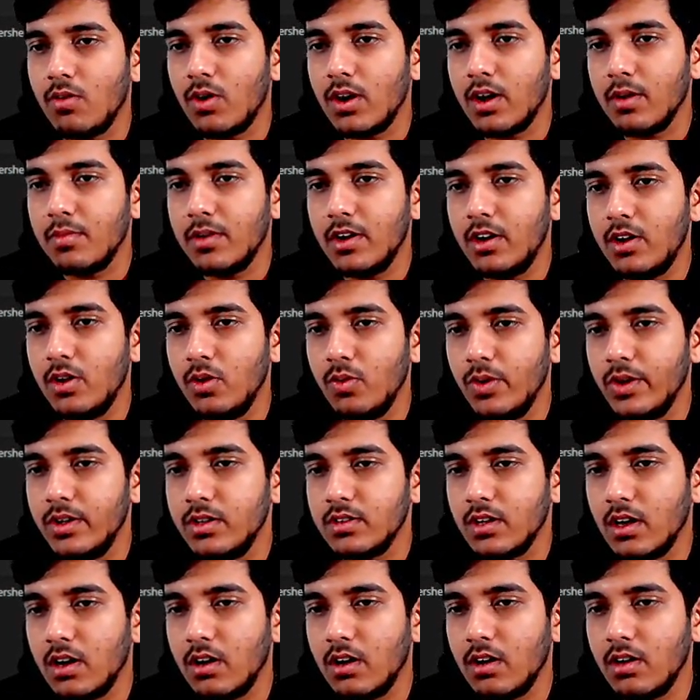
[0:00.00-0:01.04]
What I'm gonna do
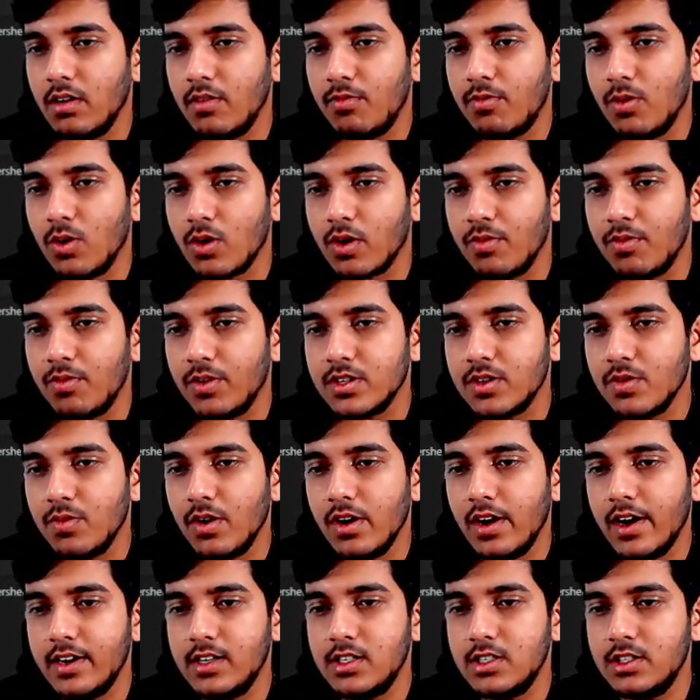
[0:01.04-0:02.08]
is, okay, first
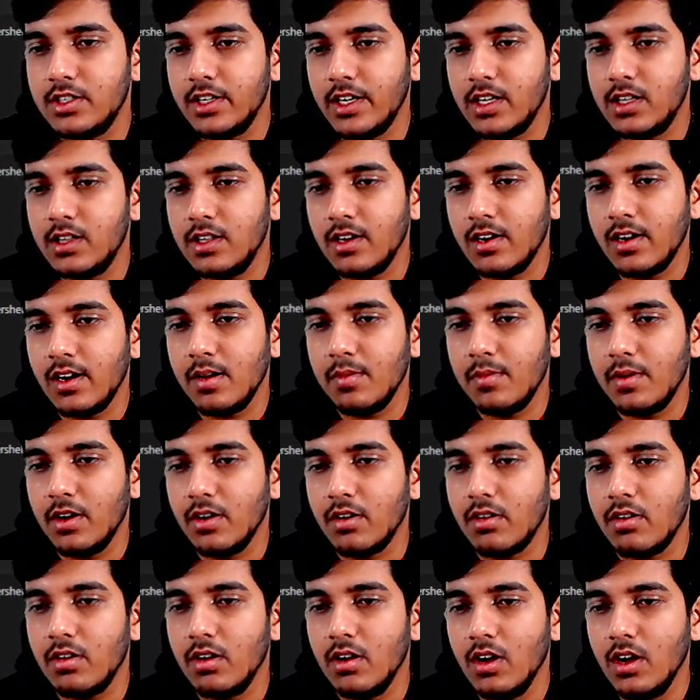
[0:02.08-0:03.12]
of all, let's change the name
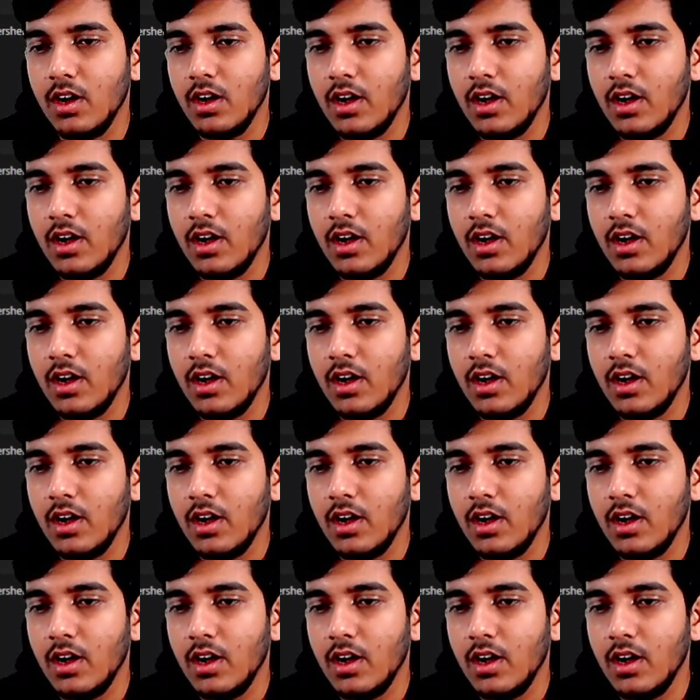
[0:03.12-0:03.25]
here.